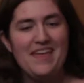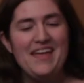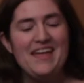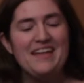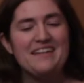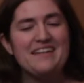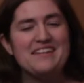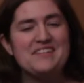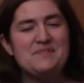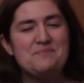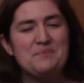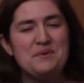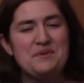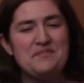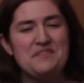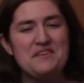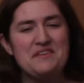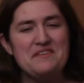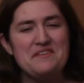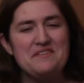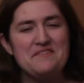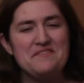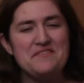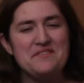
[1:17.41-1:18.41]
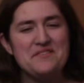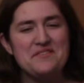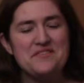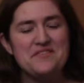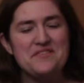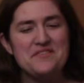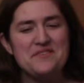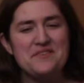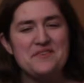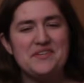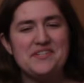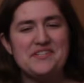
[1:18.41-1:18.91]
Let's briefly review the
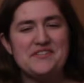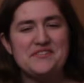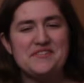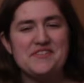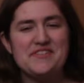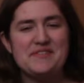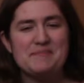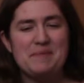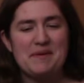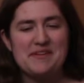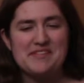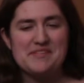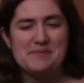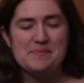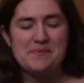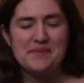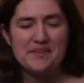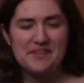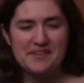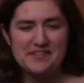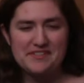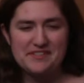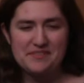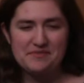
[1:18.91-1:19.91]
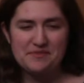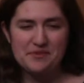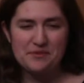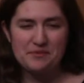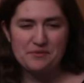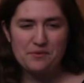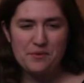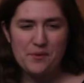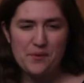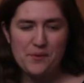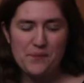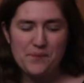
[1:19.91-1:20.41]
duties and responsibilities of your
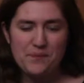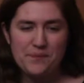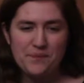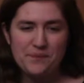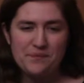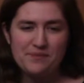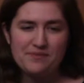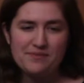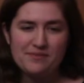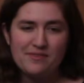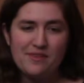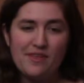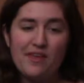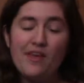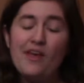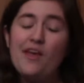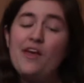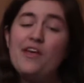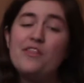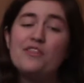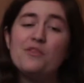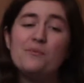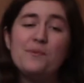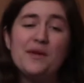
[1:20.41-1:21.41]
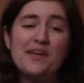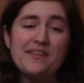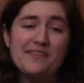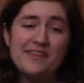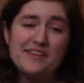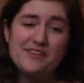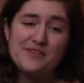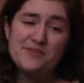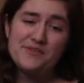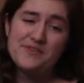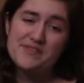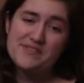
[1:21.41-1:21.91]
role. The weekly
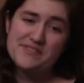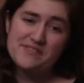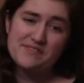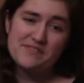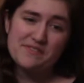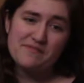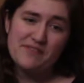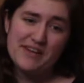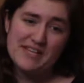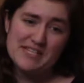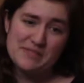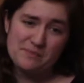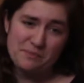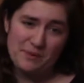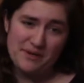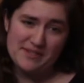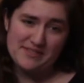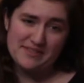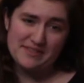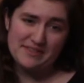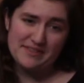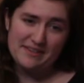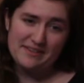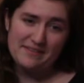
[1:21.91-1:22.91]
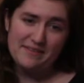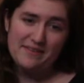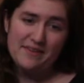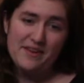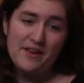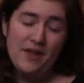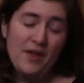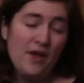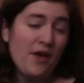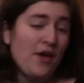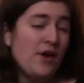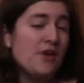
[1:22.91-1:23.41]
duties of the Vice President.
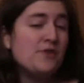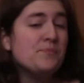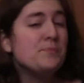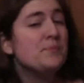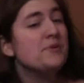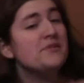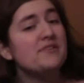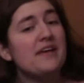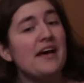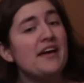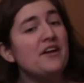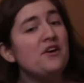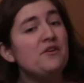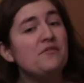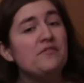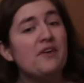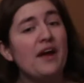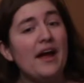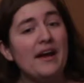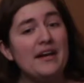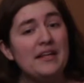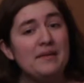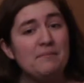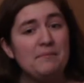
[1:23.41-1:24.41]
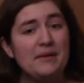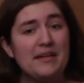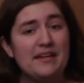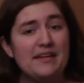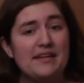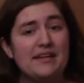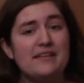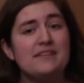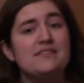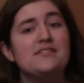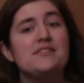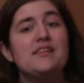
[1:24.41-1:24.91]
Preside over any
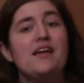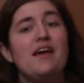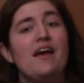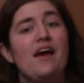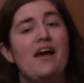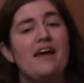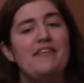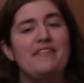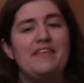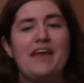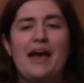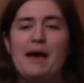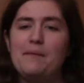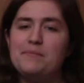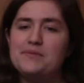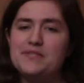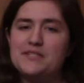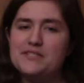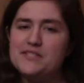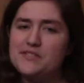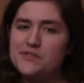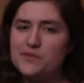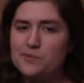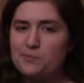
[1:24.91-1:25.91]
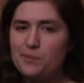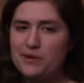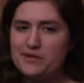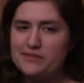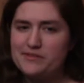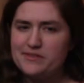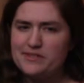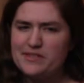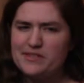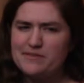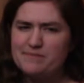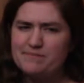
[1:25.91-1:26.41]
meetings in the absence of the
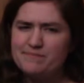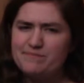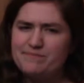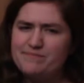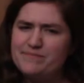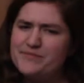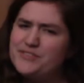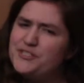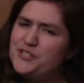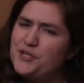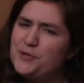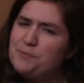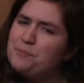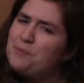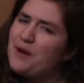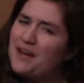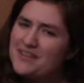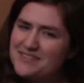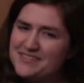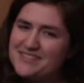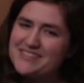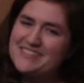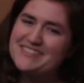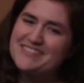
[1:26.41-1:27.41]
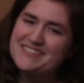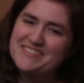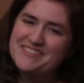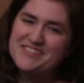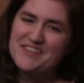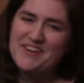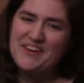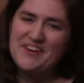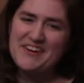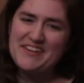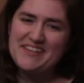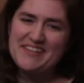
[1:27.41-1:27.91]
President. Your President is
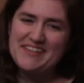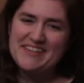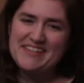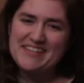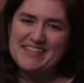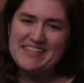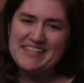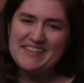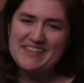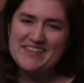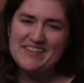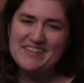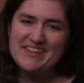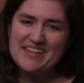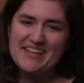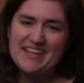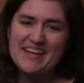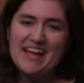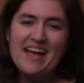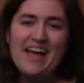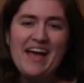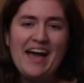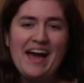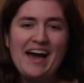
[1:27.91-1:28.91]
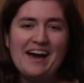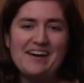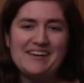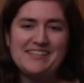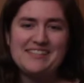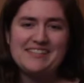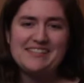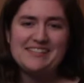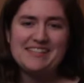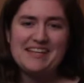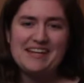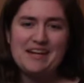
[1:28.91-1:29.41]
currently learning how to
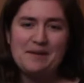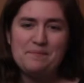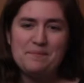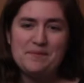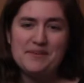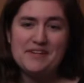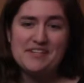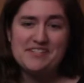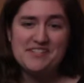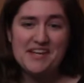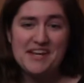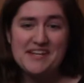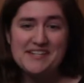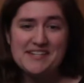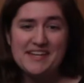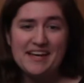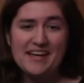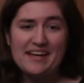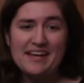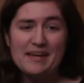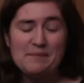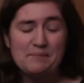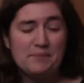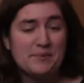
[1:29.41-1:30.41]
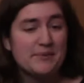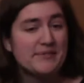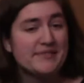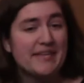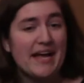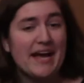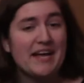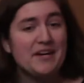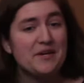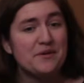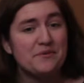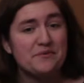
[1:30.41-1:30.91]
set up an agenda and
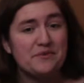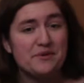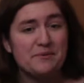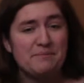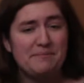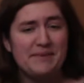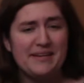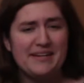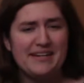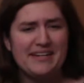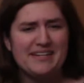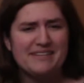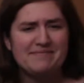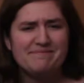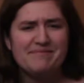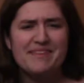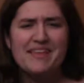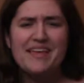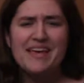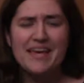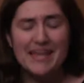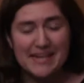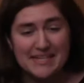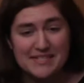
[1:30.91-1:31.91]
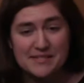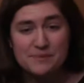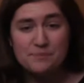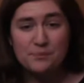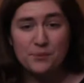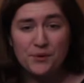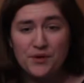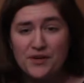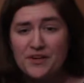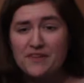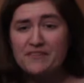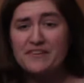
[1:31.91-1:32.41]
preside over a meeting. It is
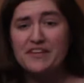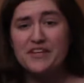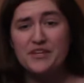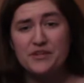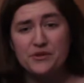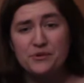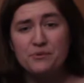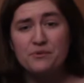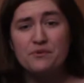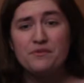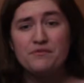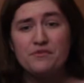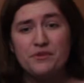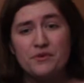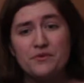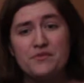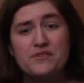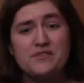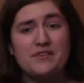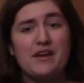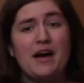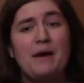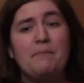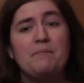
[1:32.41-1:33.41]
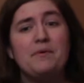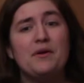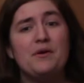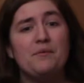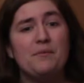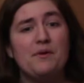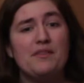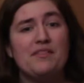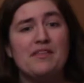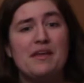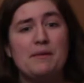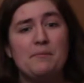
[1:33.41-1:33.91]
important that you review the topic
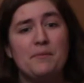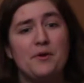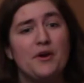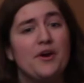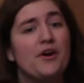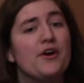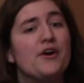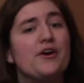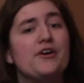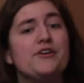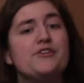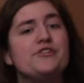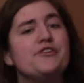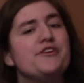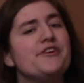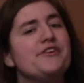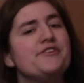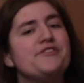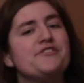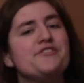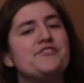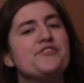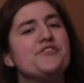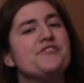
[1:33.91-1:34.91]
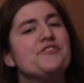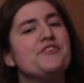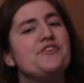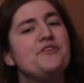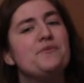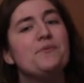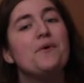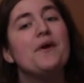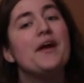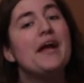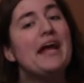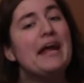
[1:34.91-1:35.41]
with him or her to ensure that
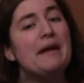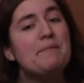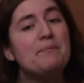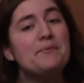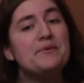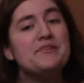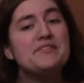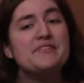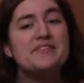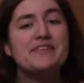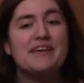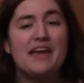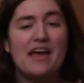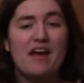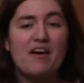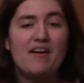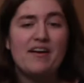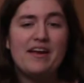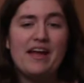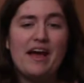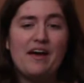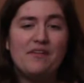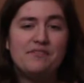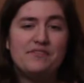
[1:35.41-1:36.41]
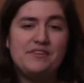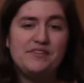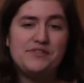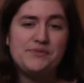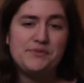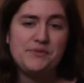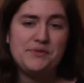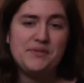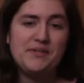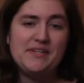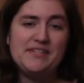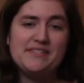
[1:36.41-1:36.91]
you are able to carry out these
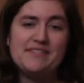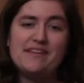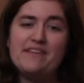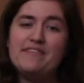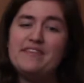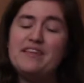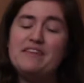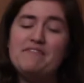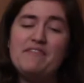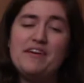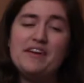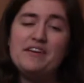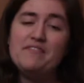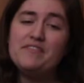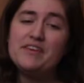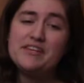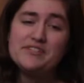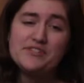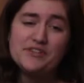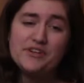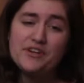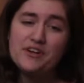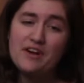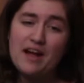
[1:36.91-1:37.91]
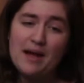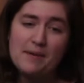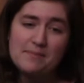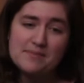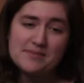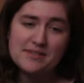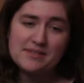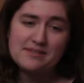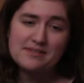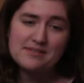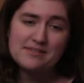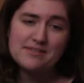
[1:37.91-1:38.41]
duties in the event of his or her
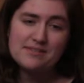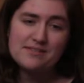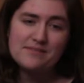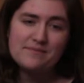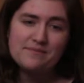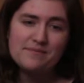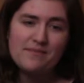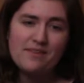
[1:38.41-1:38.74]
absence.